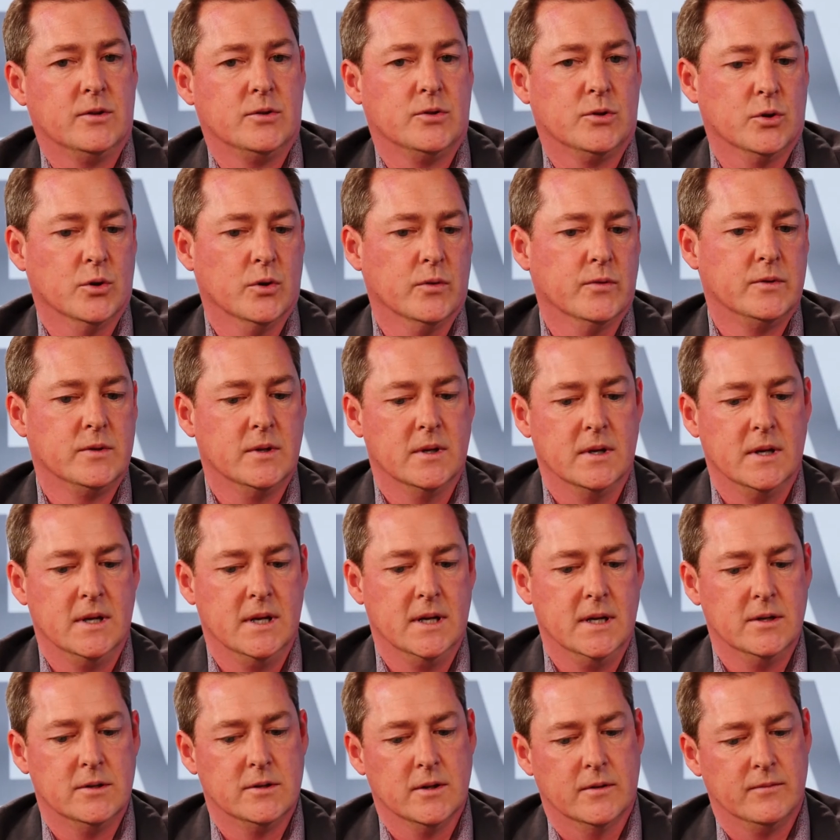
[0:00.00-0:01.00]
serves the
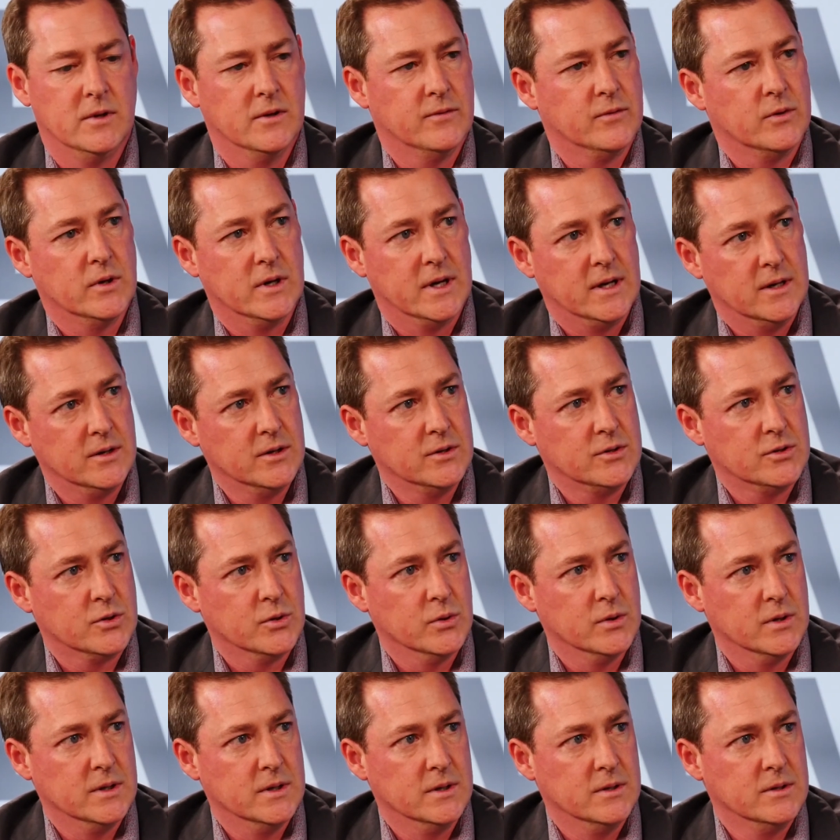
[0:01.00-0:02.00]
needs of different
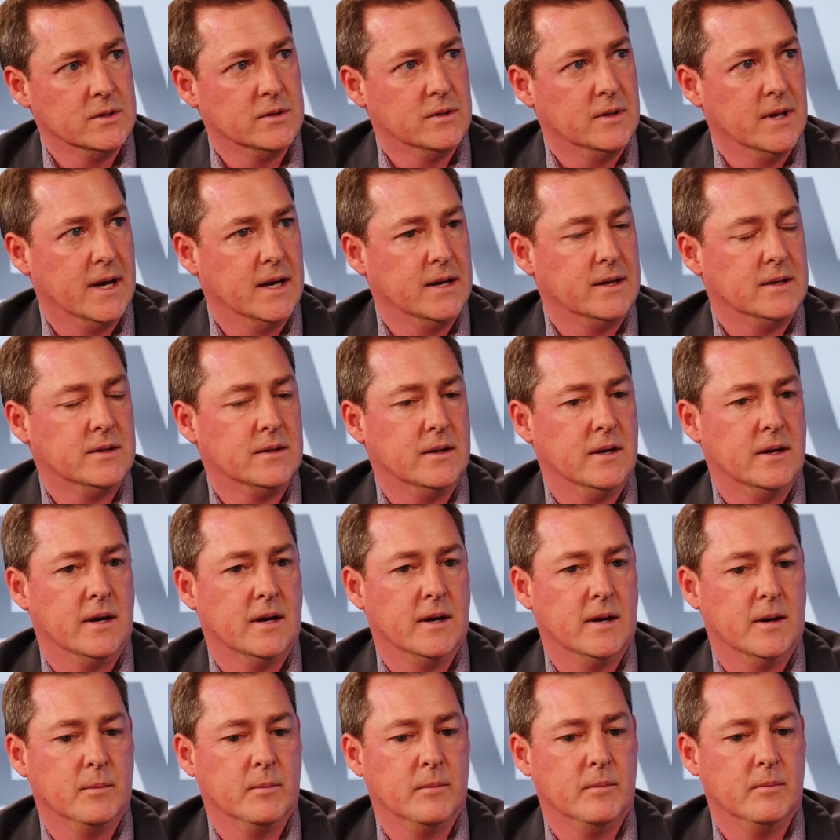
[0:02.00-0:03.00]
industries that,
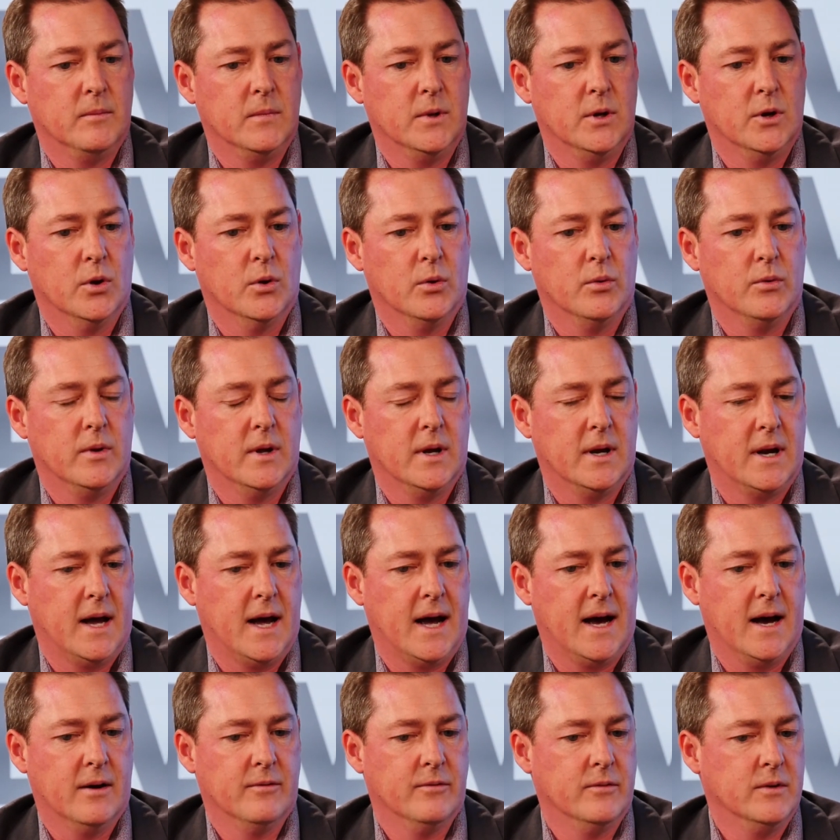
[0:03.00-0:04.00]
that
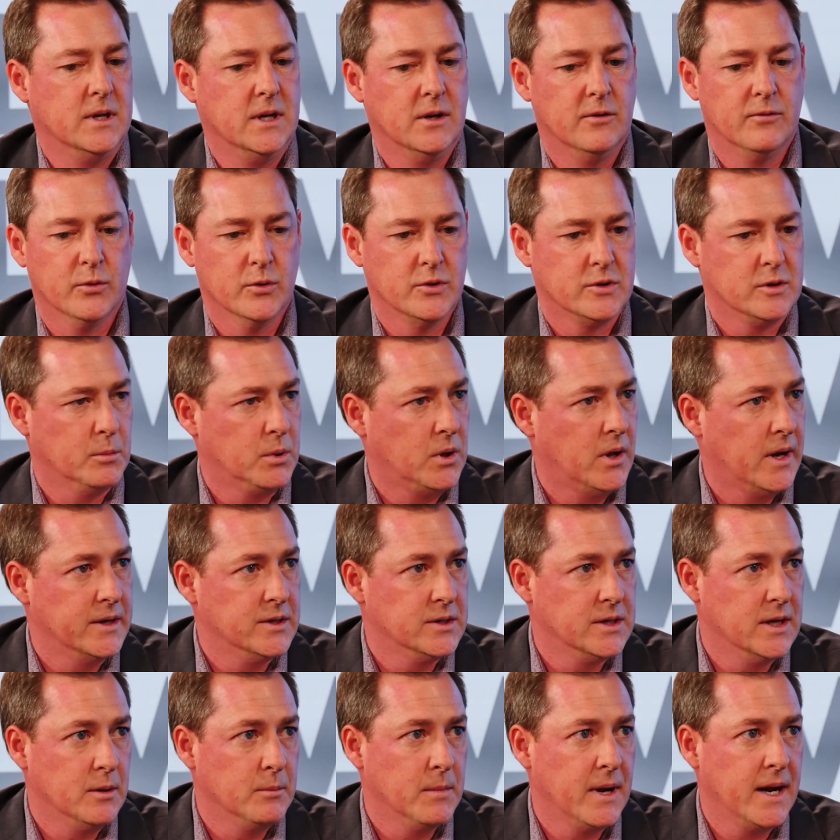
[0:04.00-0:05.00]
have need for supply chain